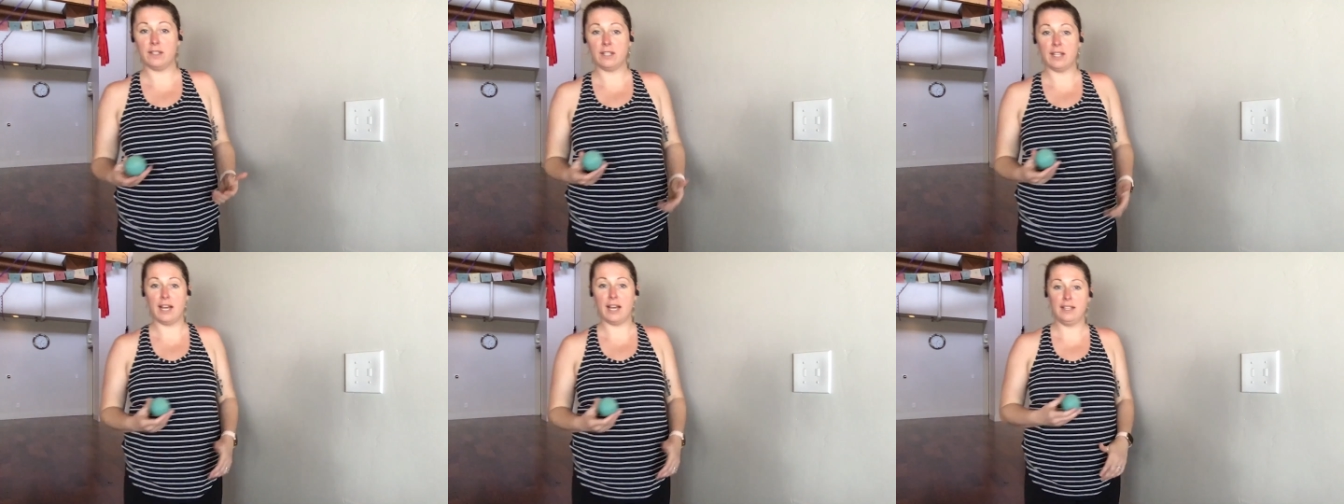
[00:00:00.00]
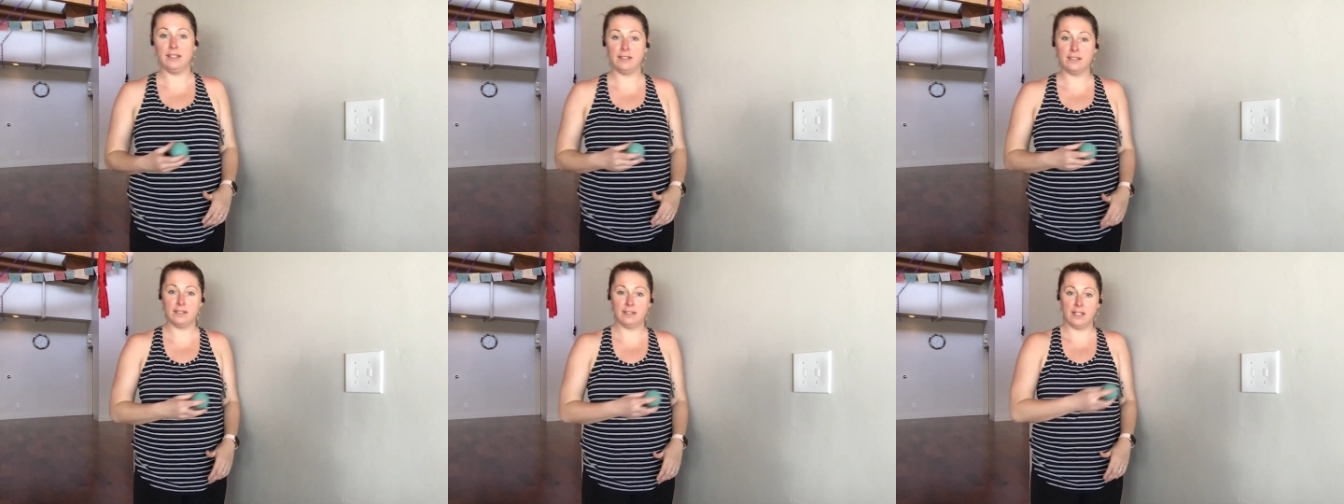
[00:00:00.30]
of the
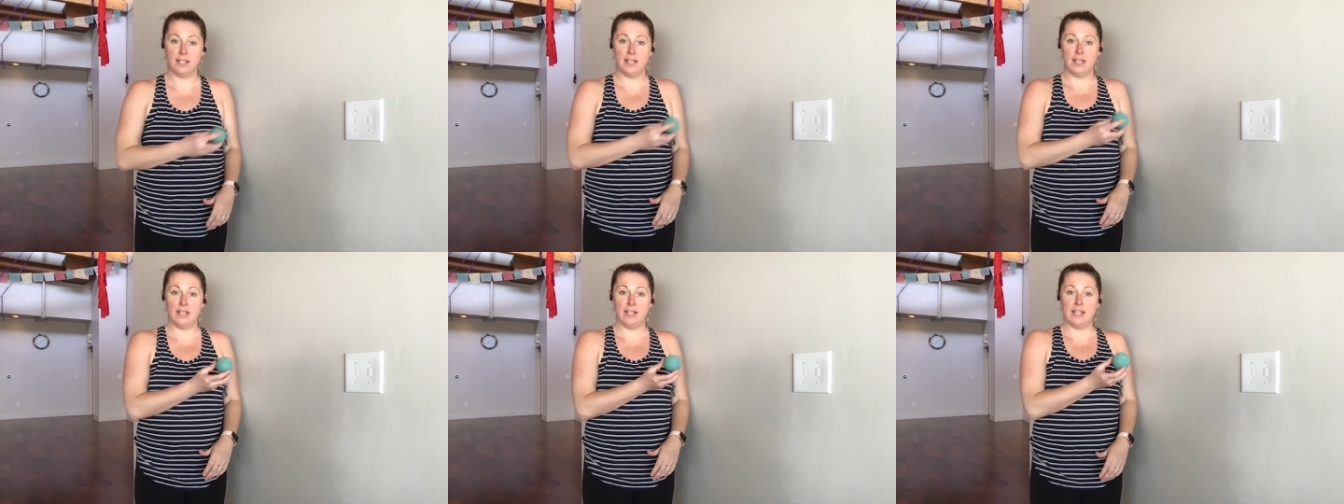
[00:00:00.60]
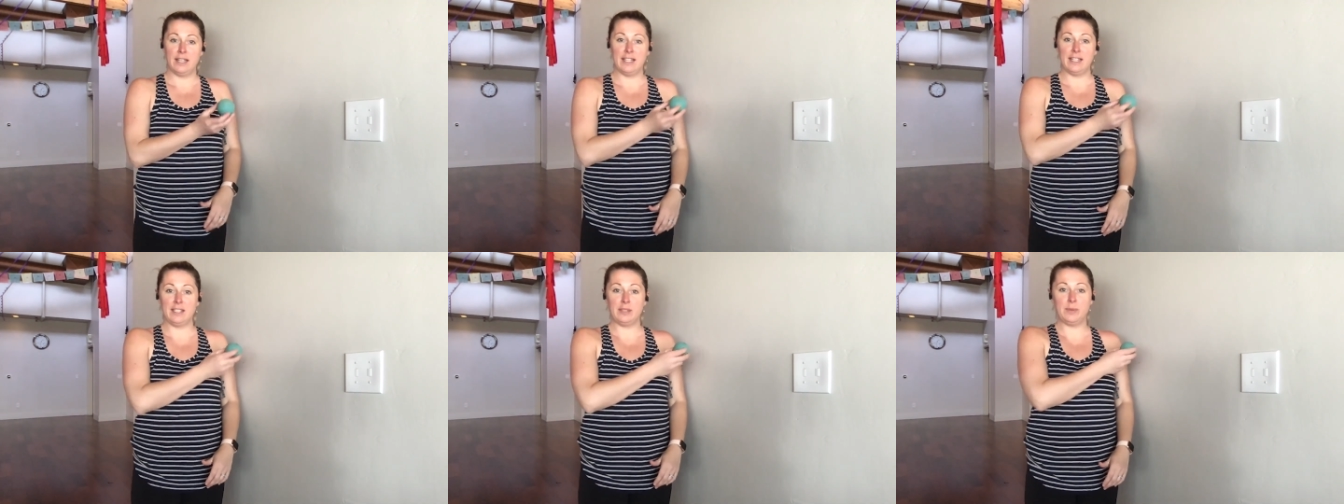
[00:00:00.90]
lats,
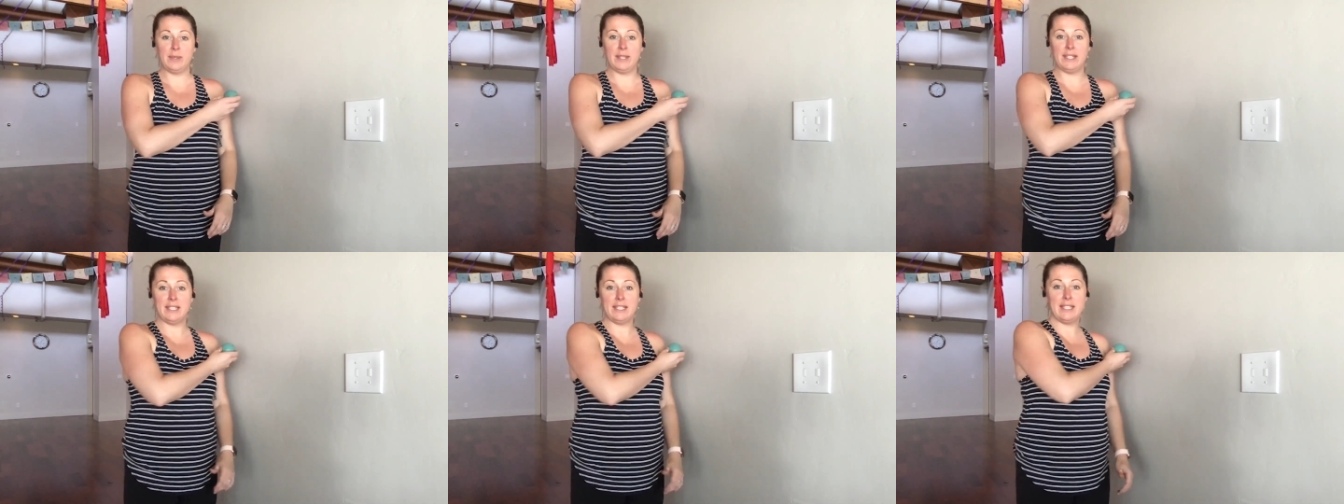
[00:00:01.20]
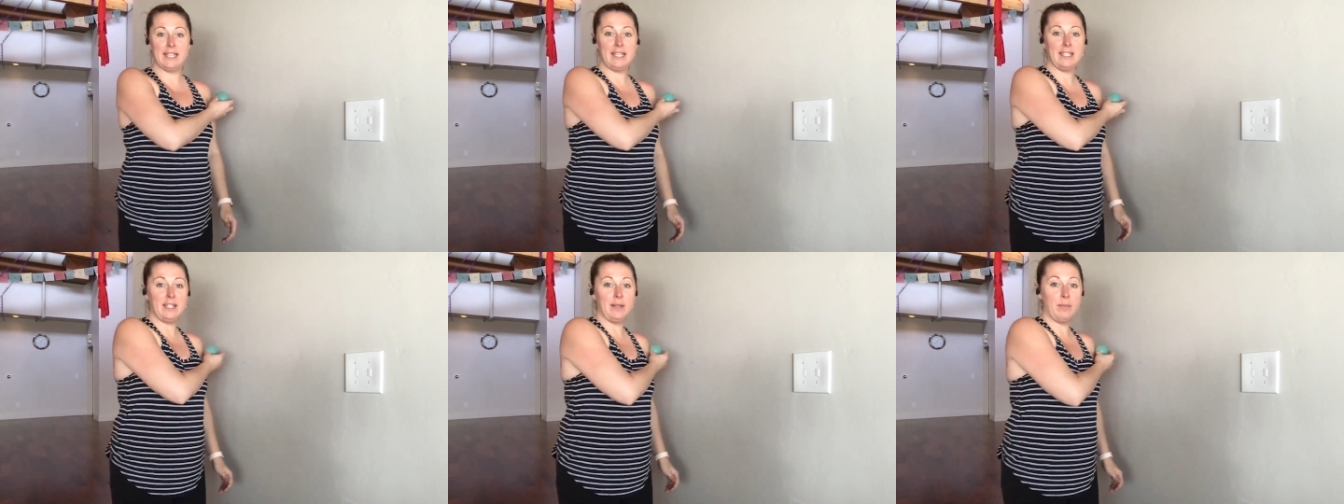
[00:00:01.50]
is we
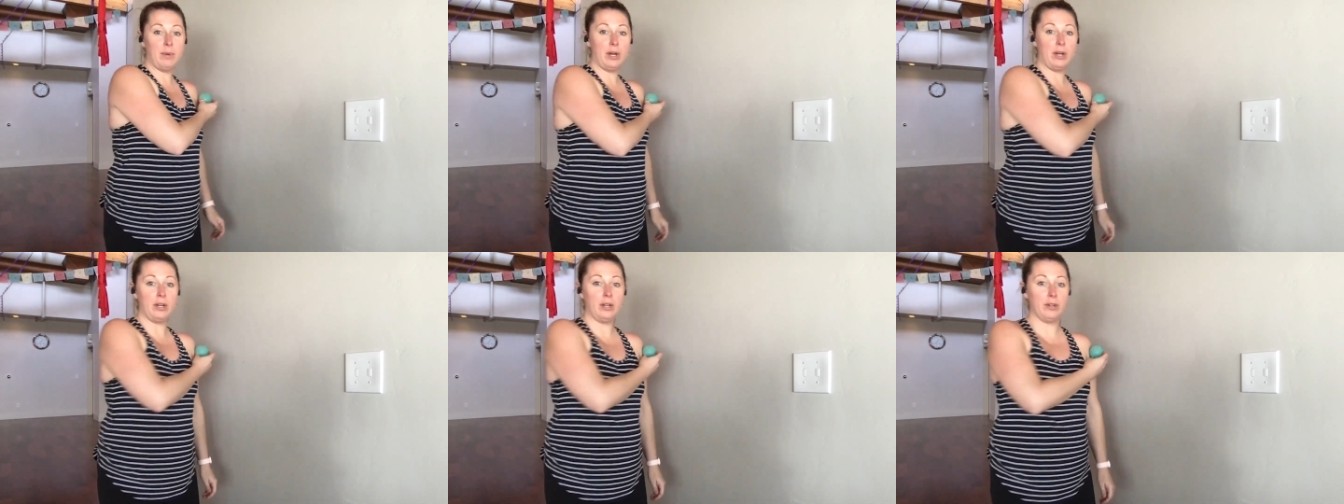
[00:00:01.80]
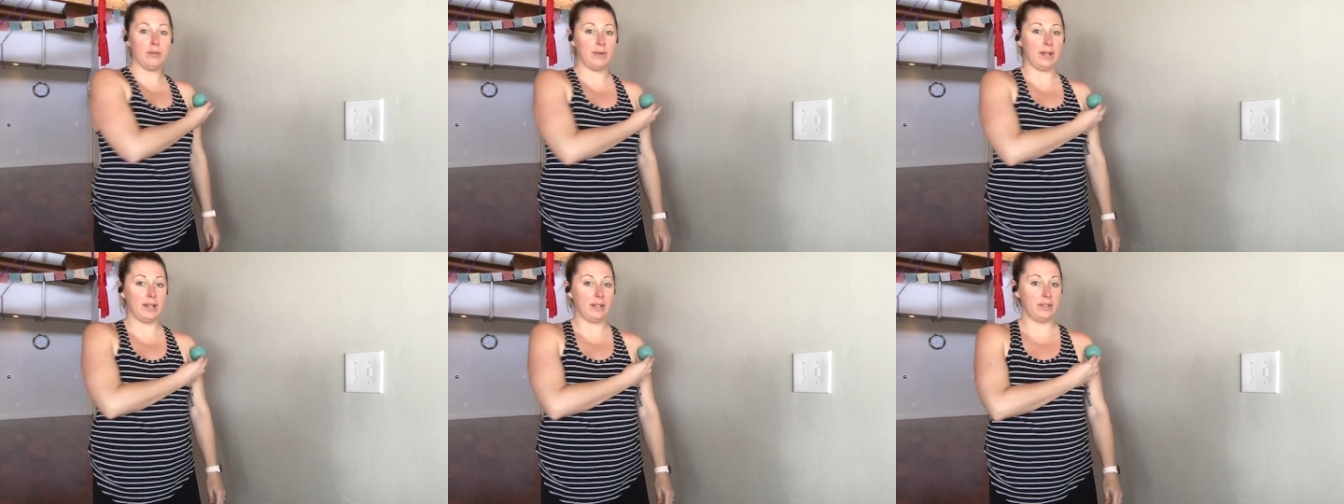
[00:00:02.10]
can take the
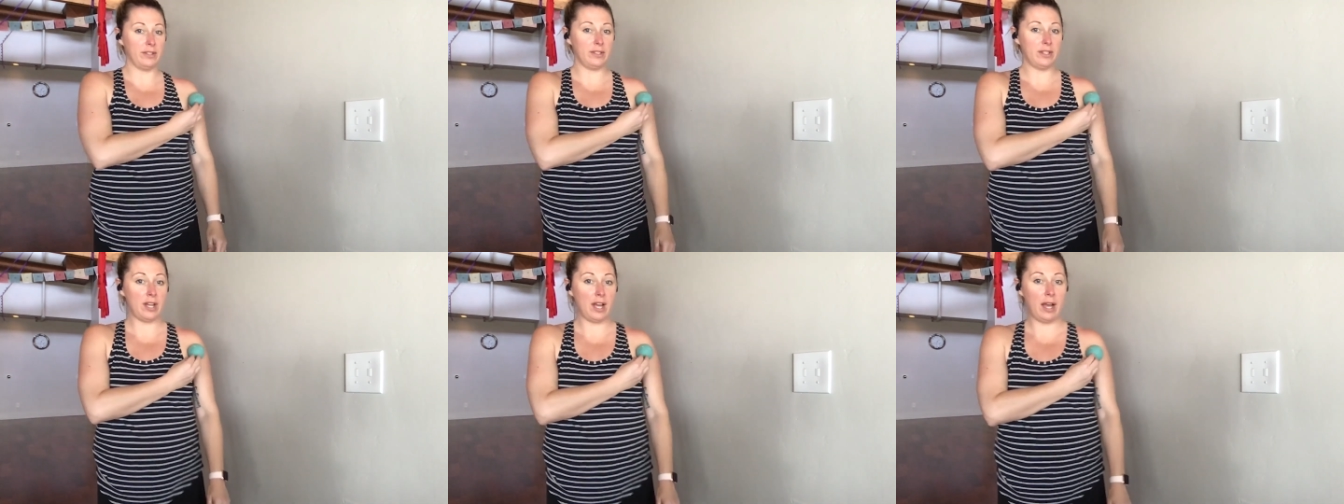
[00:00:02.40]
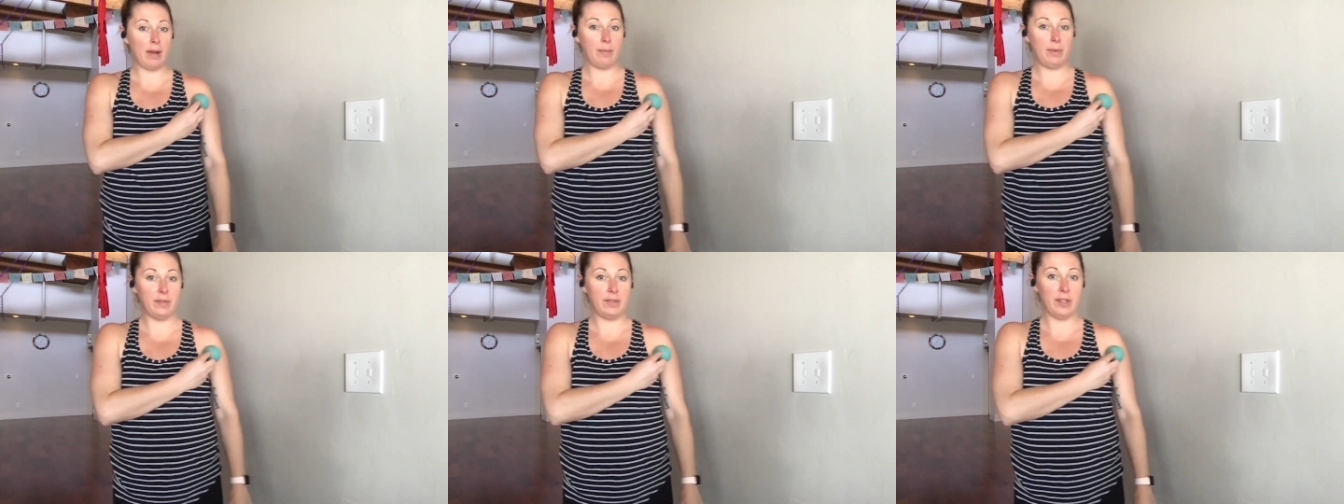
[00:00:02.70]
ball around the
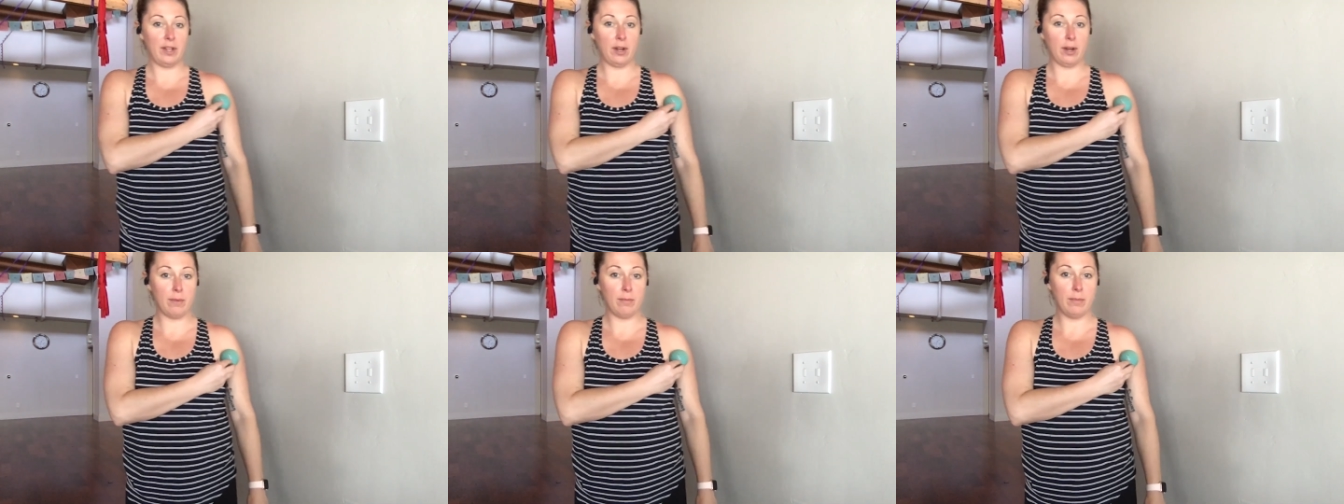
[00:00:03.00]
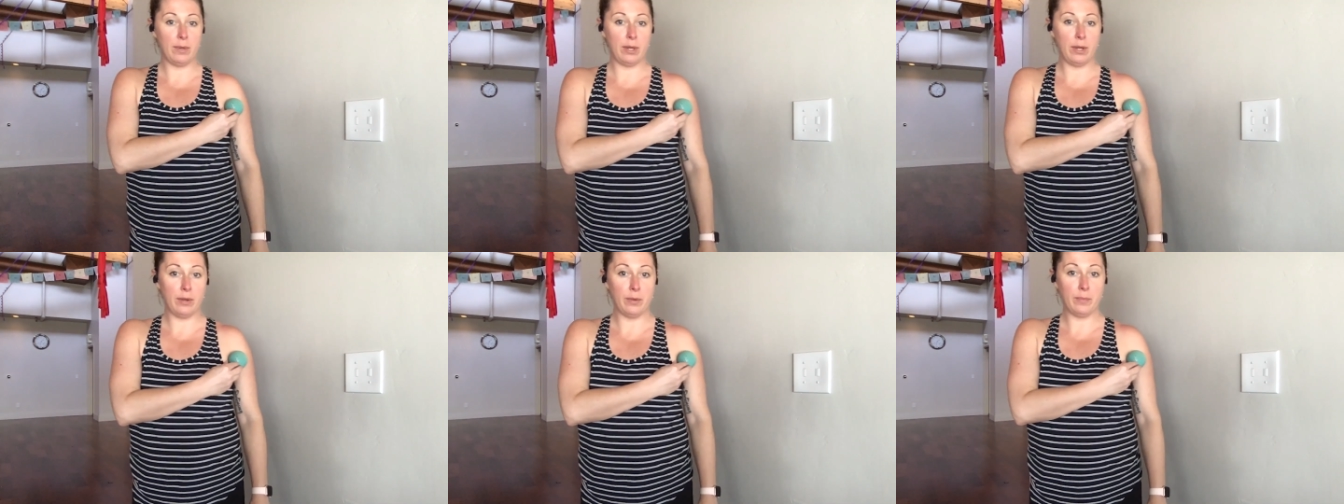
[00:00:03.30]
top of the
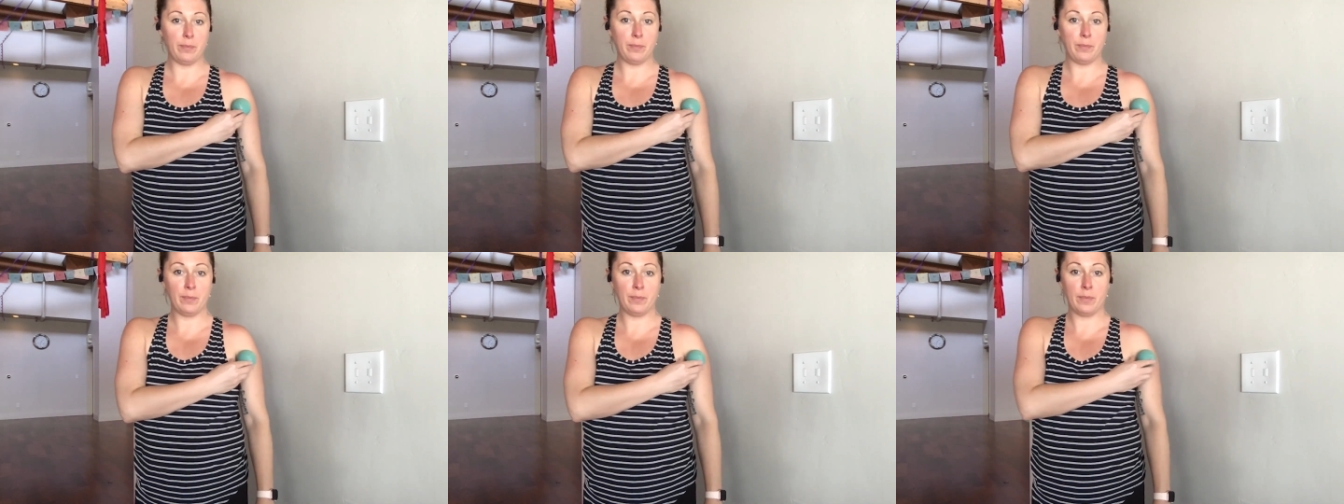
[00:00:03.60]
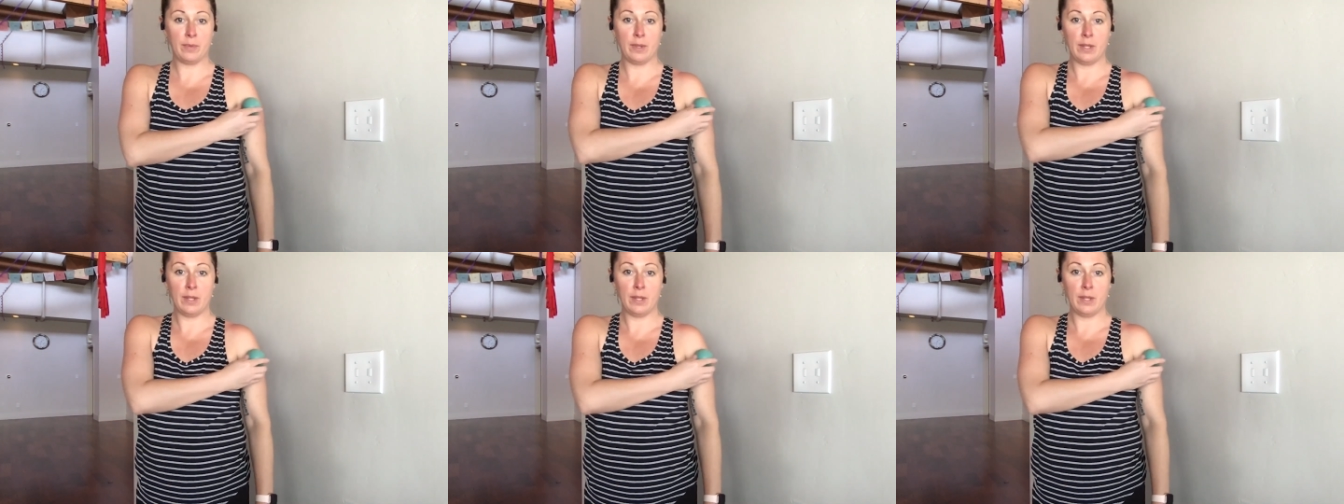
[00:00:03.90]
arm bone